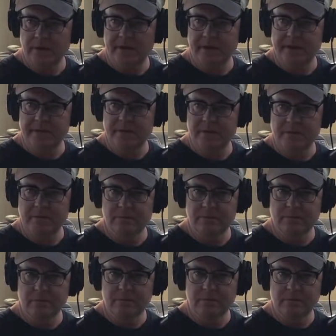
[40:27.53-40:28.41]

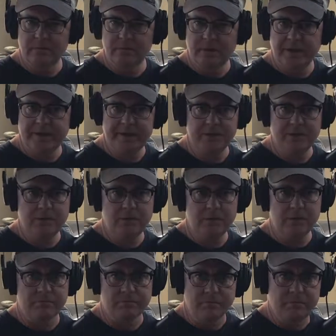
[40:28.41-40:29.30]
And that's
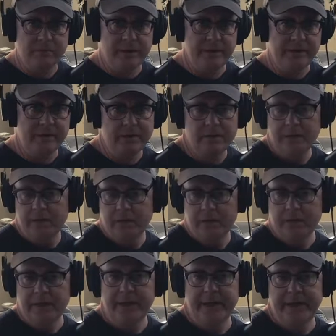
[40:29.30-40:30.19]
good. And
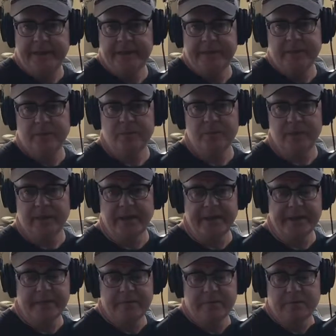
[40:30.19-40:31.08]
hey, you know,
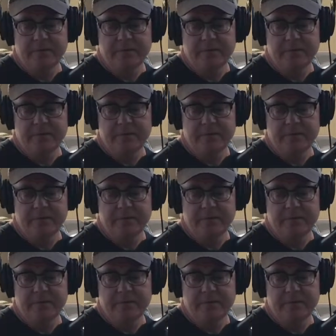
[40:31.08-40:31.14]
I'm